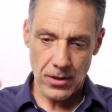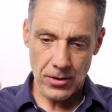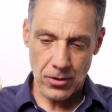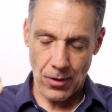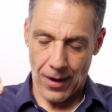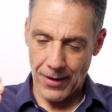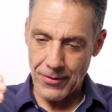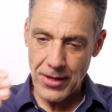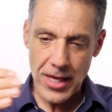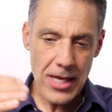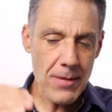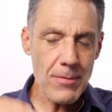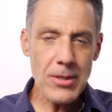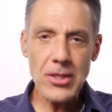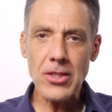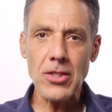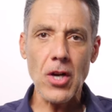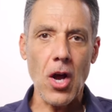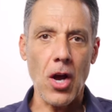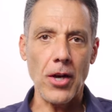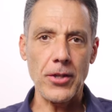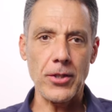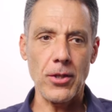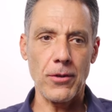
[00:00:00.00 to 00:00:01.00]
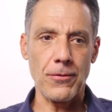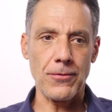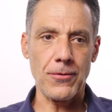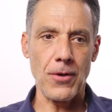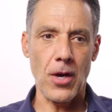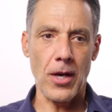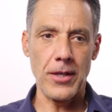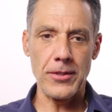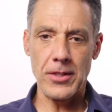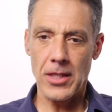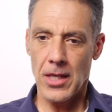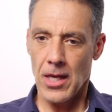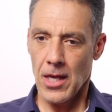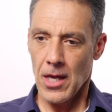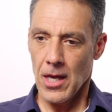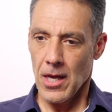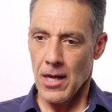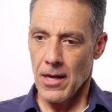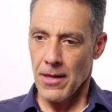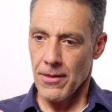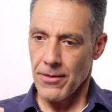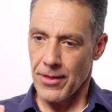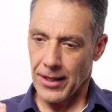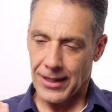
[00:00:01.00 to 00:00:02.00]
So, on the image and audio front,
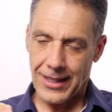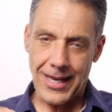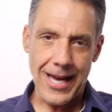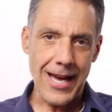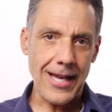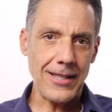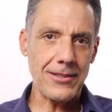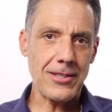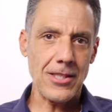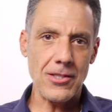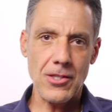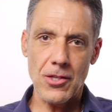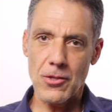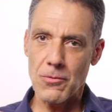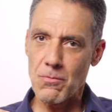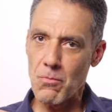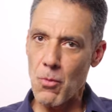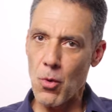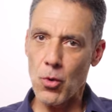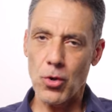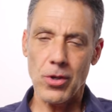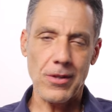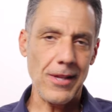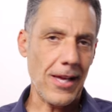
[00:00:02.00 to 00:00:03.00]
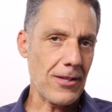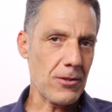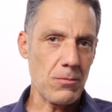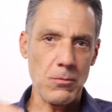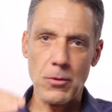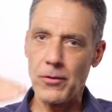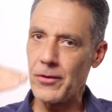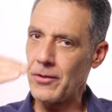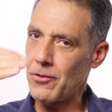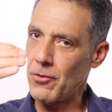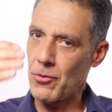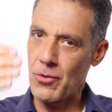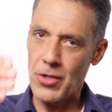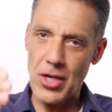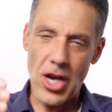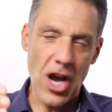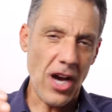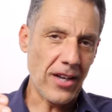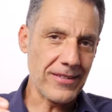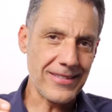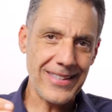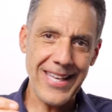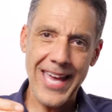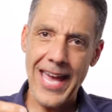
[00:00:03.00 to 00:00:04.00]
the content is more or less moving through the
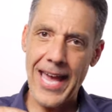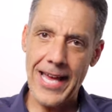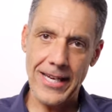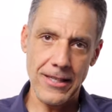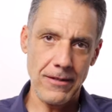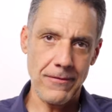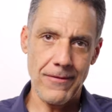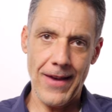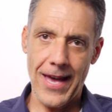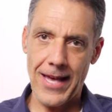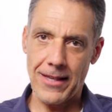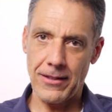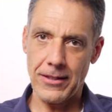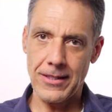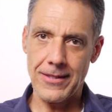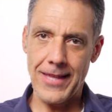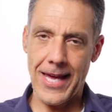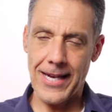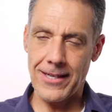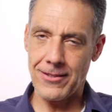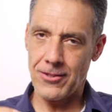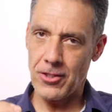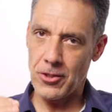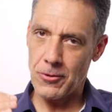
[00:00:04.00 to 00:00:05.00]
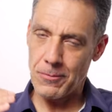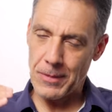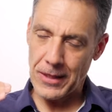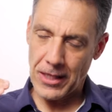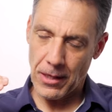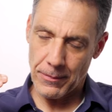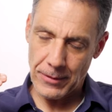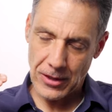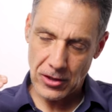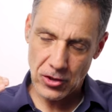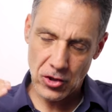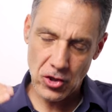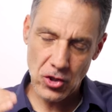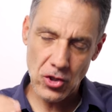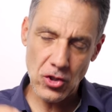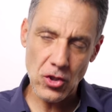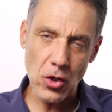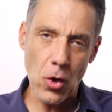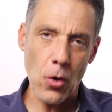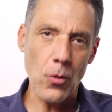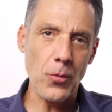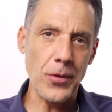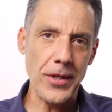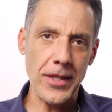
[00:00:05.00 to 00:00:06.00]
uncanny valley. That is, it's becoming
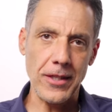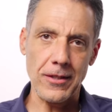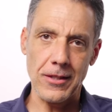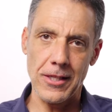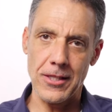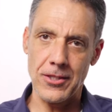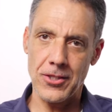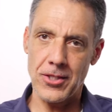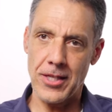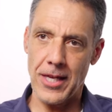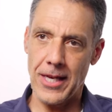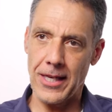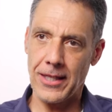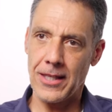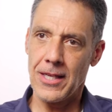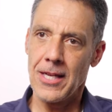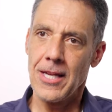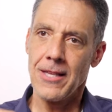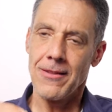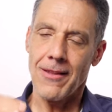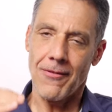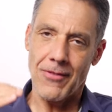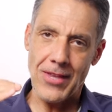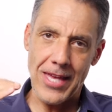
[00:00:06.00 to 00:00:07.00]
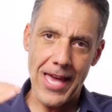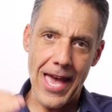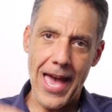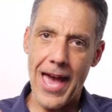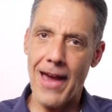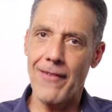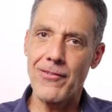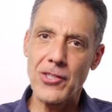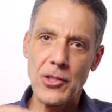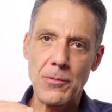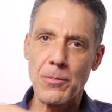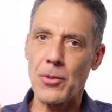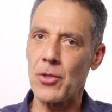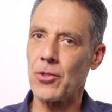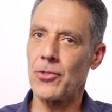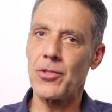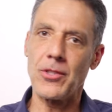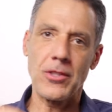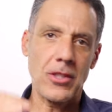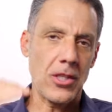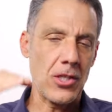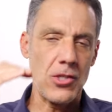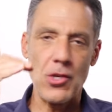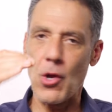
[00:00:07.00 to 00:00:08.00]
so realistic that the average
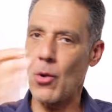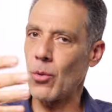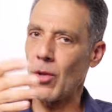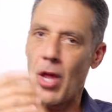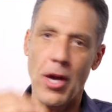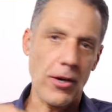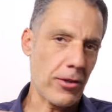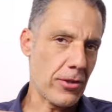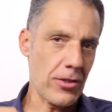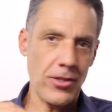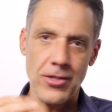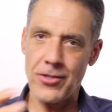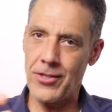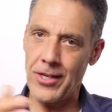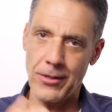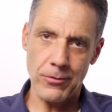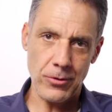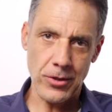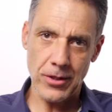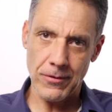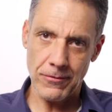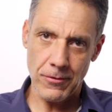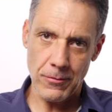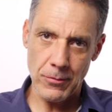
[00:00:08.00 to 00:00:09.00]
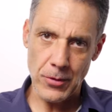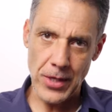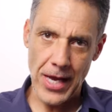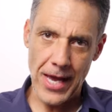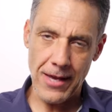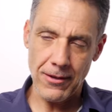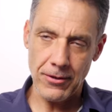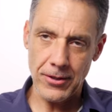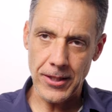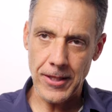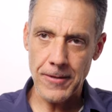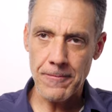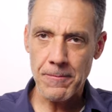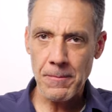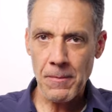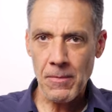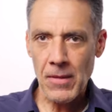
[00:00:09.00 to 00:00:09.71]
person can no longer distinguish it from reality.